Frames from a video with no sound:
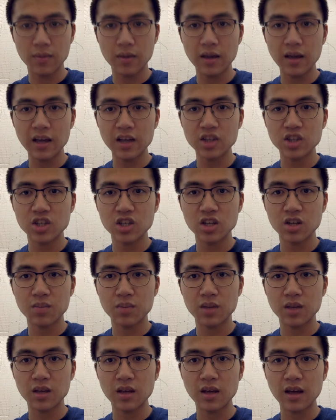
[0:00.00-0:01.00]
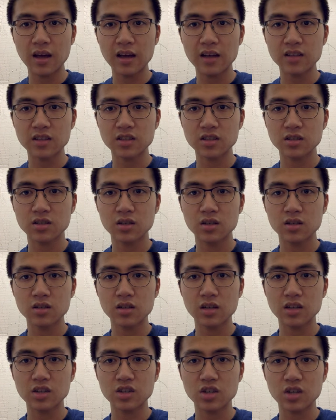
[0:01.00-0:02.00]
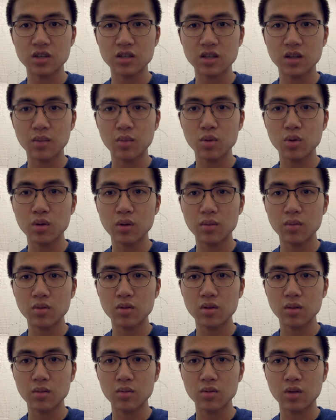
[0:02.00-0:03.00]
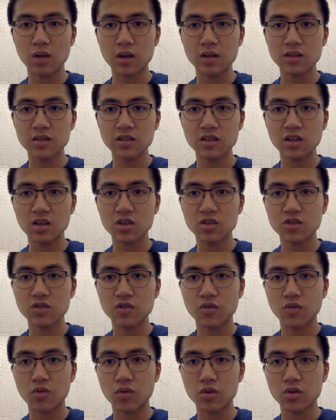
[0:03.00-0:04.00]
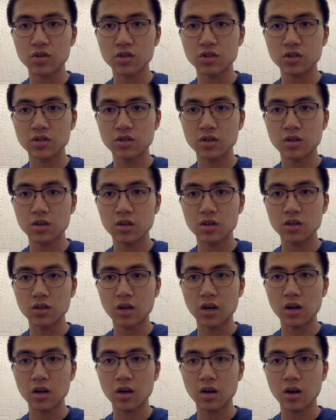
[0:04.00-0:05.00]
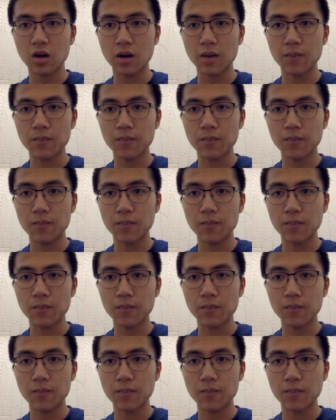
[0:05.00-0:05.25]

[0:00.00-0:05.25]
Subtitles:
https://www.salesforce.com.